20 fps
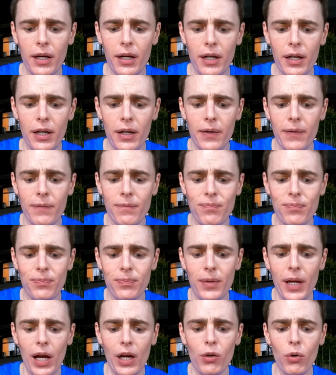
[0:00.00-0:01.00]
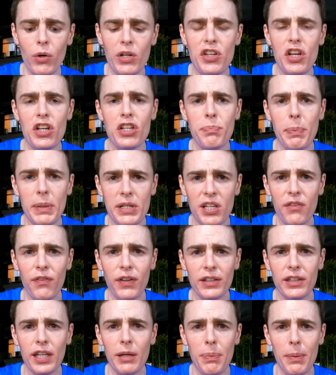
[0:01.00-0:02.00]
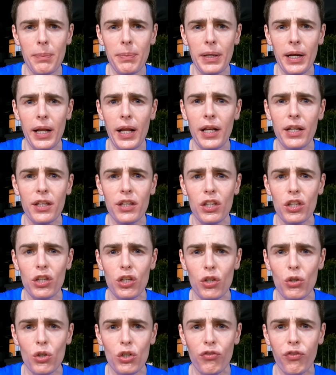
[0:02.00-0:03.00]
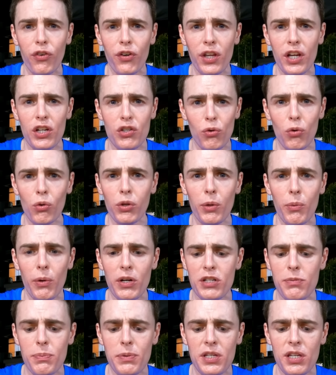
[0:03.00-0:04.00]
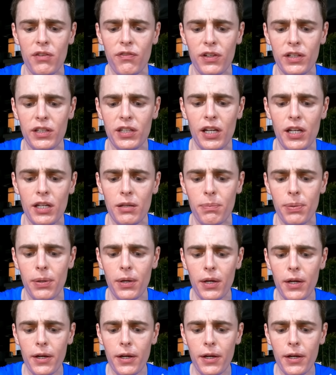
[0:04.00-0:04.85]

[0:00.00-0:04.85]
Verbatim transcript: Um, I know it's a specific type of banana that they use for this, only one specific type.